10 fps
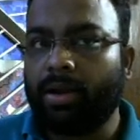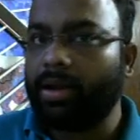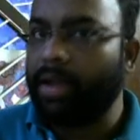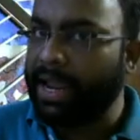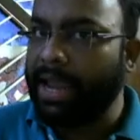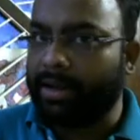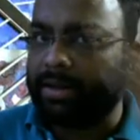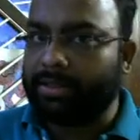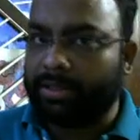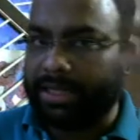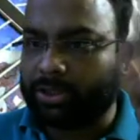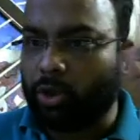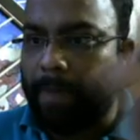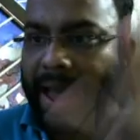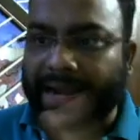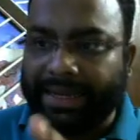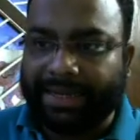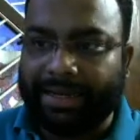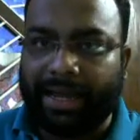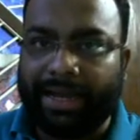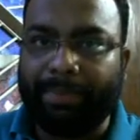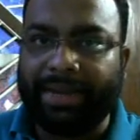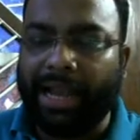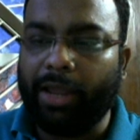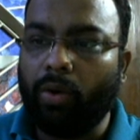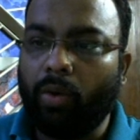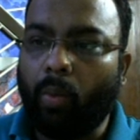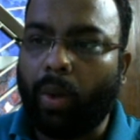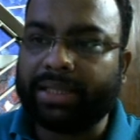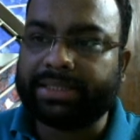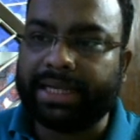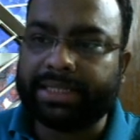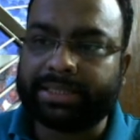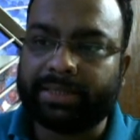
Again, let's go back and let me tell you, what is this?